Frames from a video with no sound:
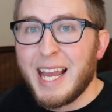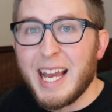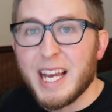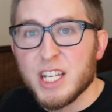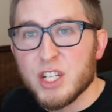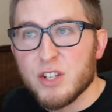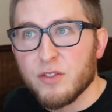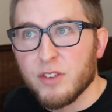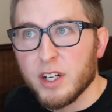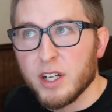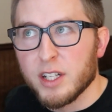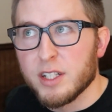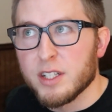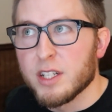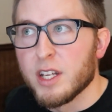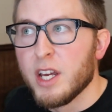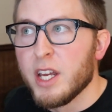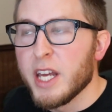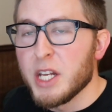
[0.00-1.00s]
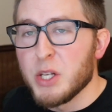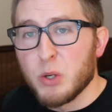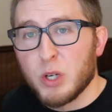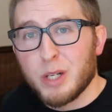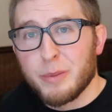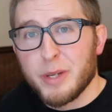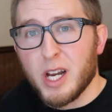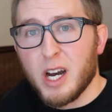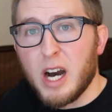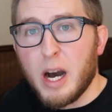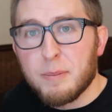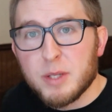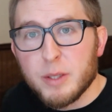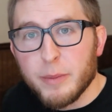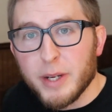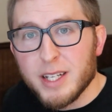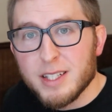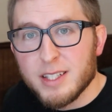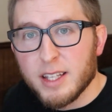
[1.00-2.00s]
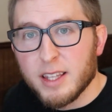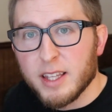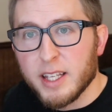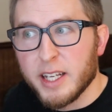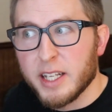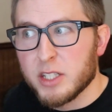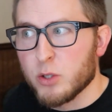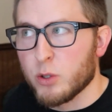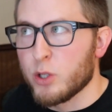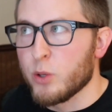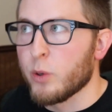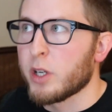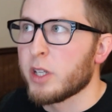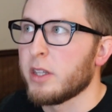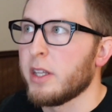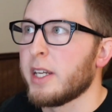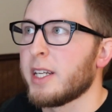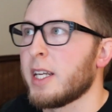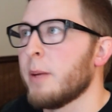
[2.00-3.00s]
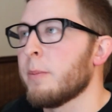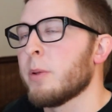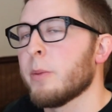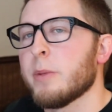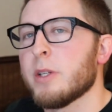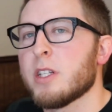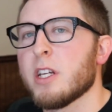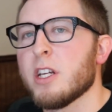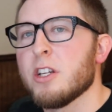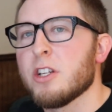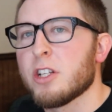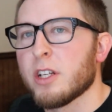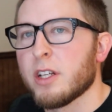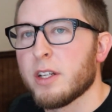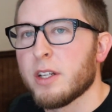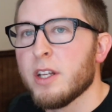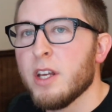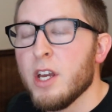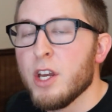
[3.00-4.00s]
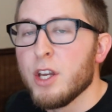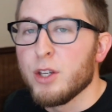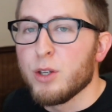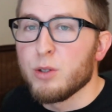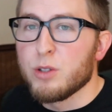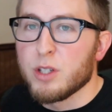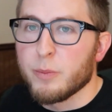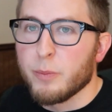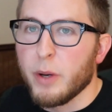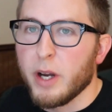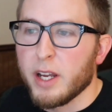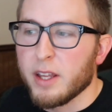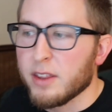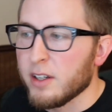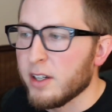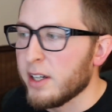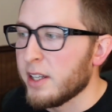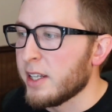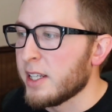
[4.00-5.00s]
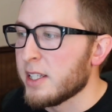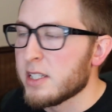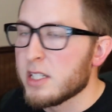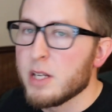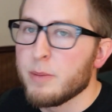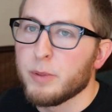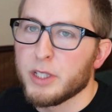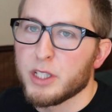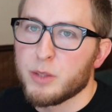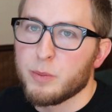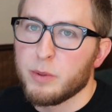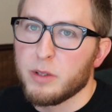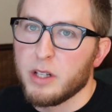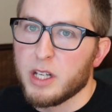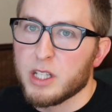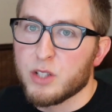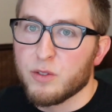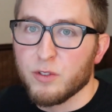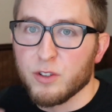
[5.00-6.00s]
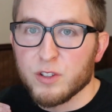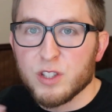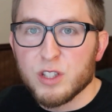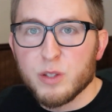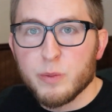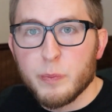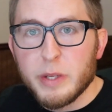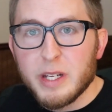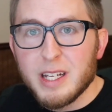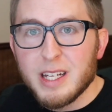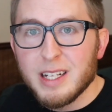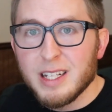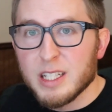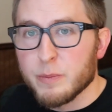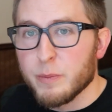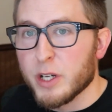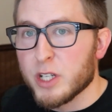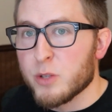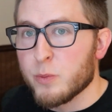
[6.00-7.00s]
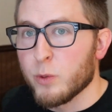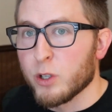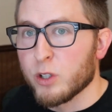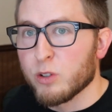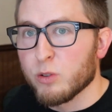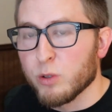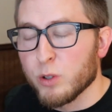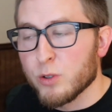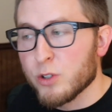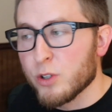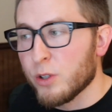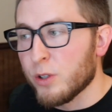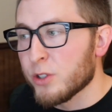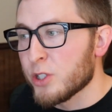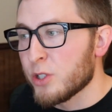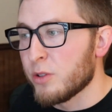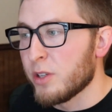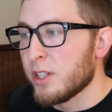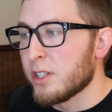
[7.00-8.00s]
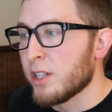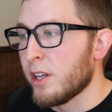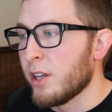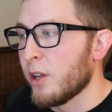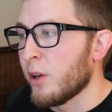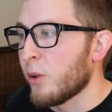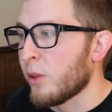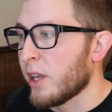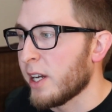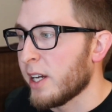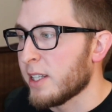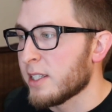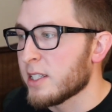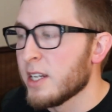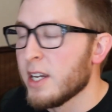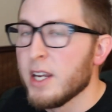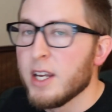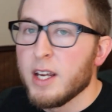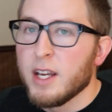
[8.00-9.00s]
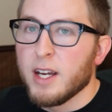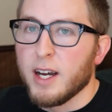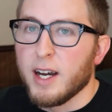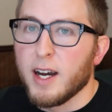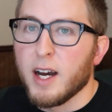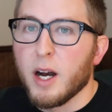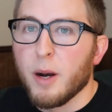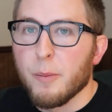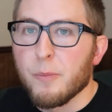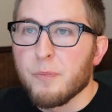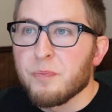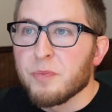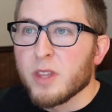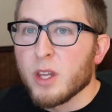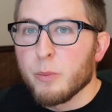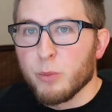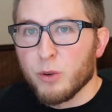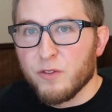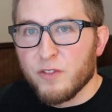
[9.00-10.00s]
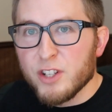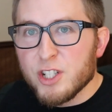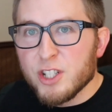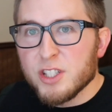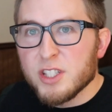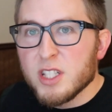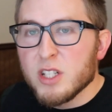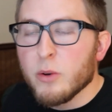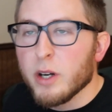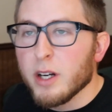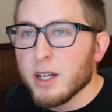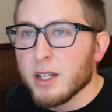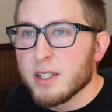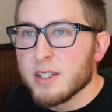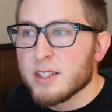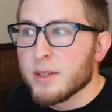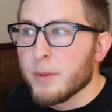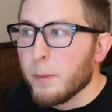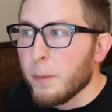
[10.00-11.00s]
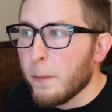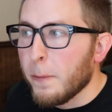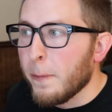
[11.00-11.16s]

hedge fund and you're going to be optimizing things, or you work in like implementation, using Python and C plus plus for speed is much more crucial. So you need to know that. Um, proficiency wise,